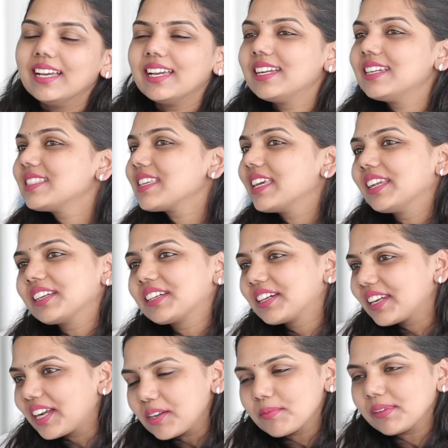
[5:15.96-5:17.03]
It is
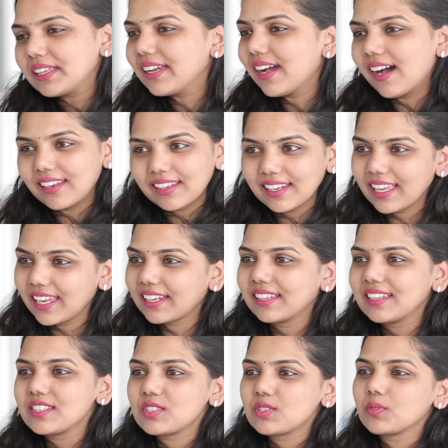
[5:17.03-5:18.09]
incredibly
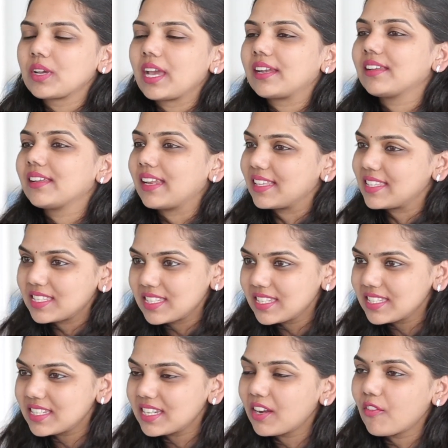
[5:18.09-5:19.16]
unlikely to get an
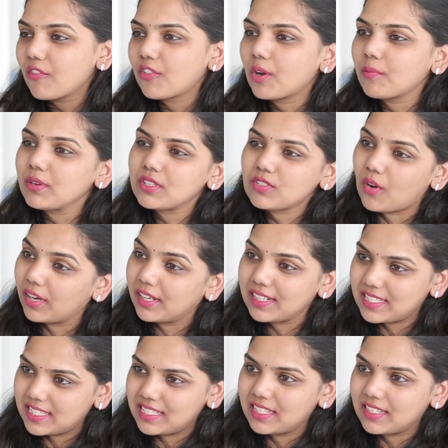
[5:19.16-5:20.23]
STD from a
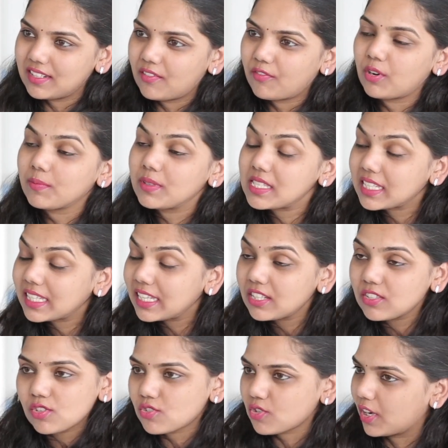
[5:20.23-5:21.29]
toilet seat, from a
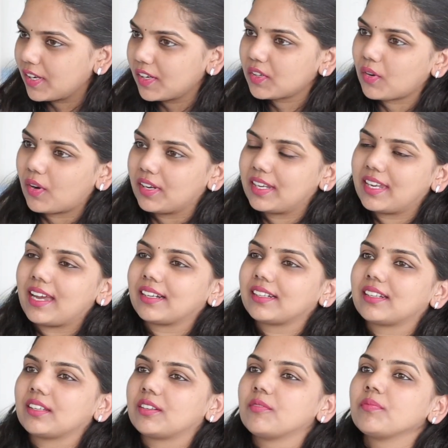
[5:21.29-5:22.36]
skin-to-toilet
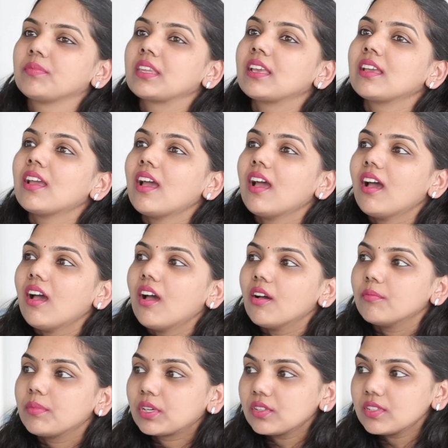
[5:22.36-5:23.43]
contact,
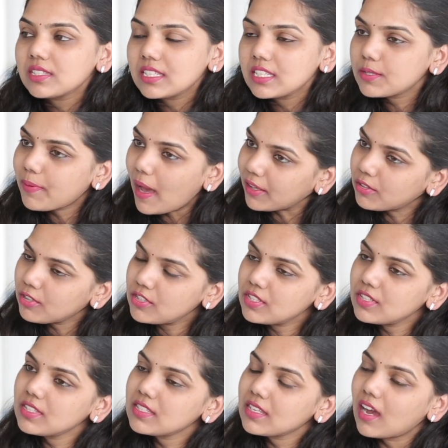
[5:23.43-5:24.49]
because these
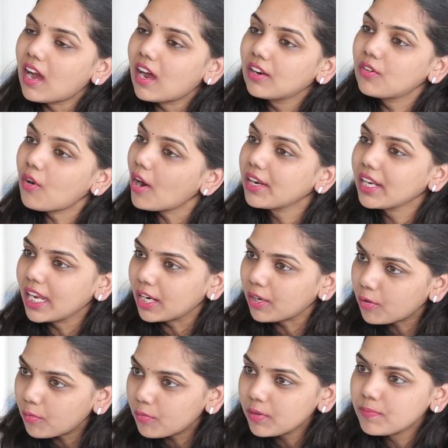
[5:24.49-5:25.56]
pathogens are not
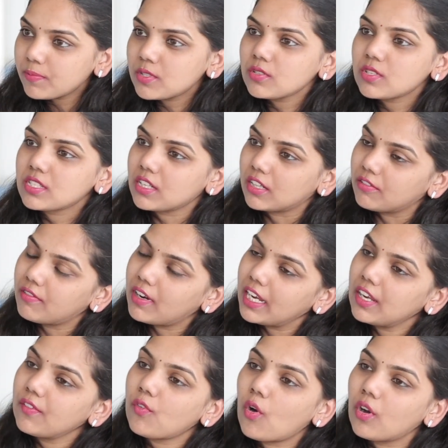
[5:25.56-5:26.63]
equipped to
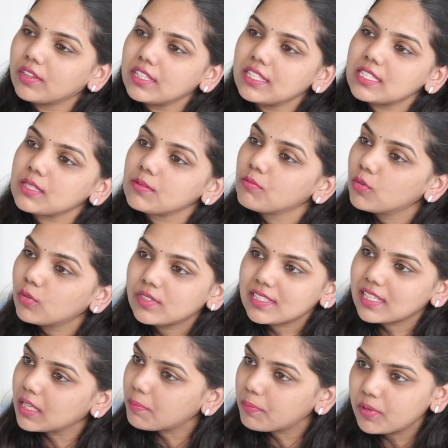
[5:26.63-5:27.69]
survive on these smooth,
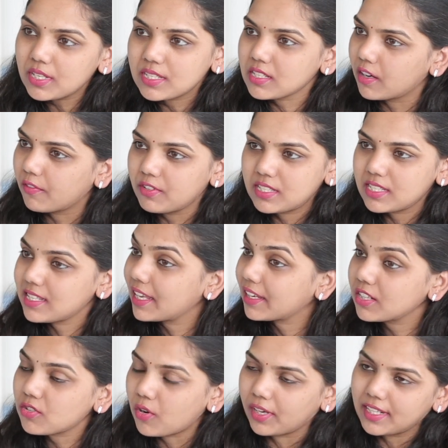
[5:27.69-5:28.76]
slippery surfaces like
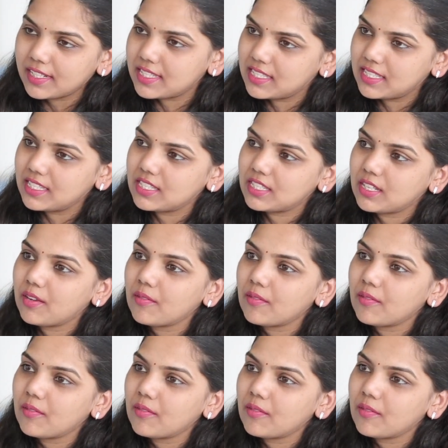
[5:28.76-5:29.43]
a toilet seat.